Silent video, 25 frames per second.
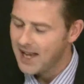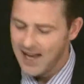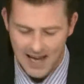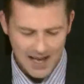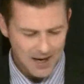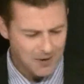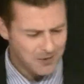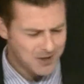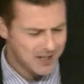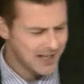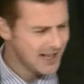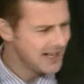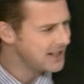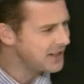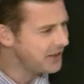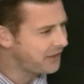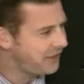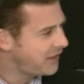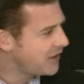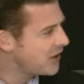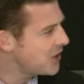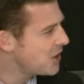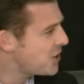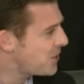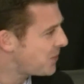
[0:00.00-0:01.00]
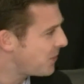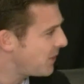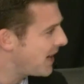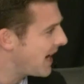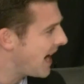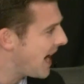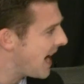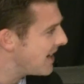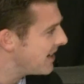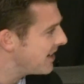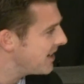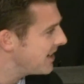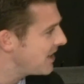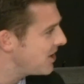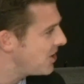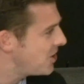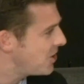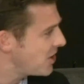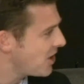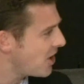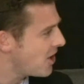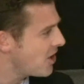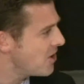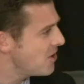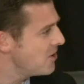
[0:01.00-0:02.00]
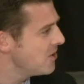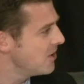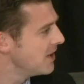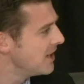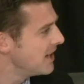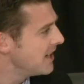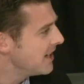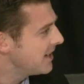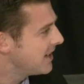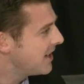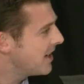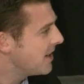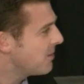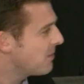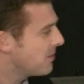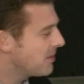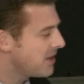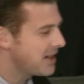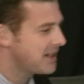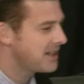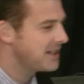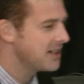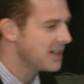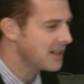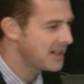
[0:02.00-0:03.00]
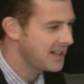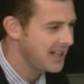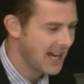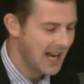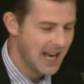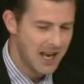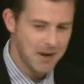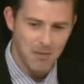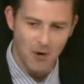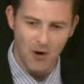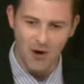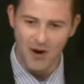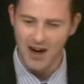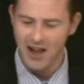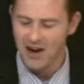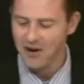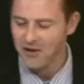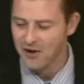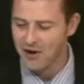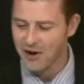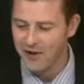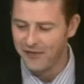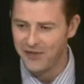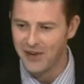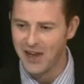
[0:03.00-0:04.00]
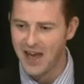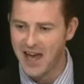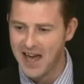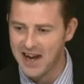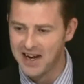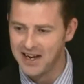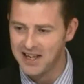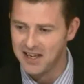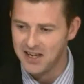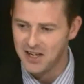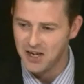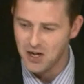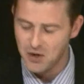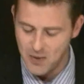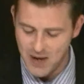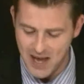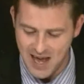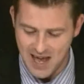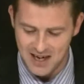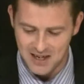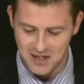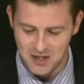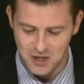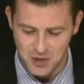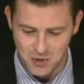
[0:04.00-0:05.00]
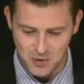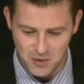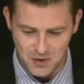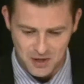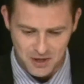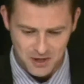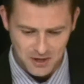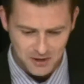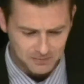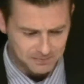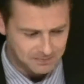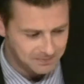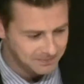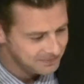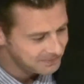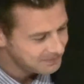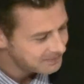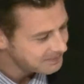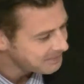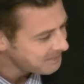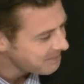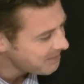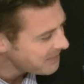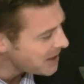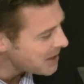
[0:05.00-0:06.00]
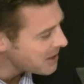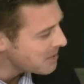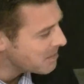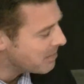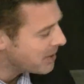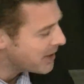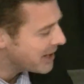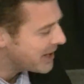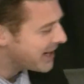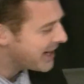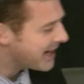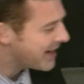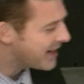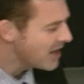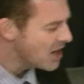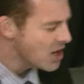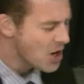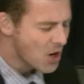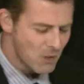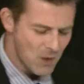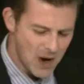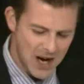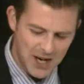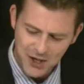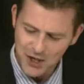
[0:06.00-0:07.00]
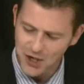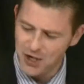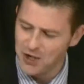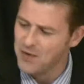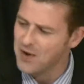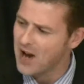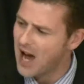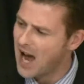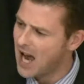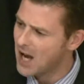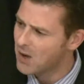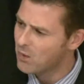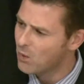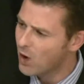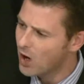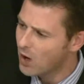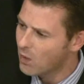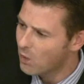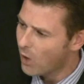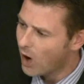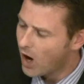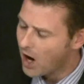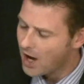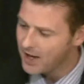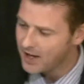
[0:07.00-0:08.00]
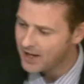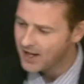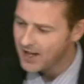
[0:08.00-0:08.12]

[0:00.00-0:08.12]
And it was like the first reality show that, that, that came on. I don't know if you had it here. We had it in Georgia. But uh, Rescue 911.